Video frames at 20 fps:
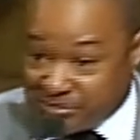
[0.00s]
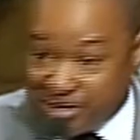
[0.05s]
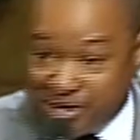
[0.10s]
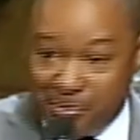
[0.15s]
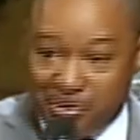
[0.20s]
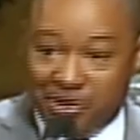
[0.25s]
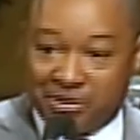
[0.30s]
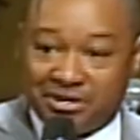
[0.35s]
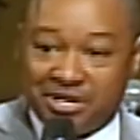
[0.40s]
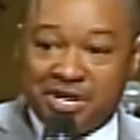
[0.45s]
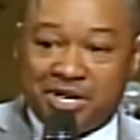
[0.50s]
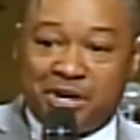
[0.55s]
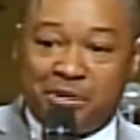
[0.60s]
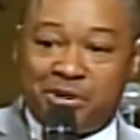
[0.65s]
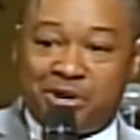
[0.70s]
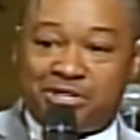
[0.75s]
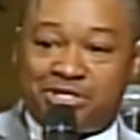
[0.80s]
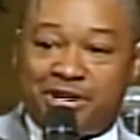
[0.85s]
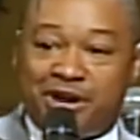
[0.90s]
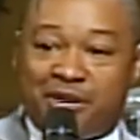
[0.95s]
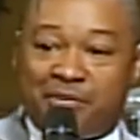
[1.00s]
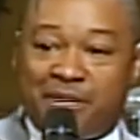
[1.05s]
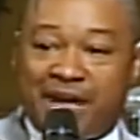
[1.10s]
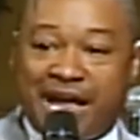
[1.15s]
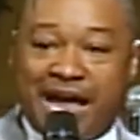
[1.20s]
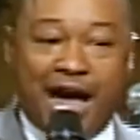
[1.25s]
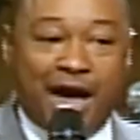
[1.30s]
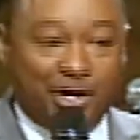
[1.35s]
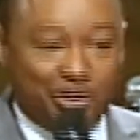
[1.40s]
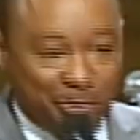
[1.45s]
Come on, talk
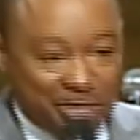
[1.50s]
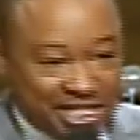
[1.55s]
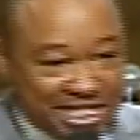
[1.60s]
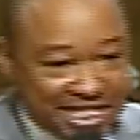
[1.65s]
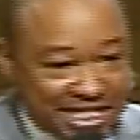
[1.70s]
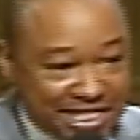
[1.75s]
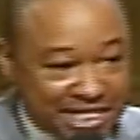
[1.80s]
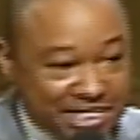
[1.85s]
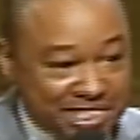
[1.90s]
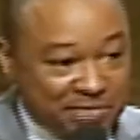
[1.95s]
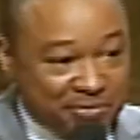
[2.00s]
back. How do we get in his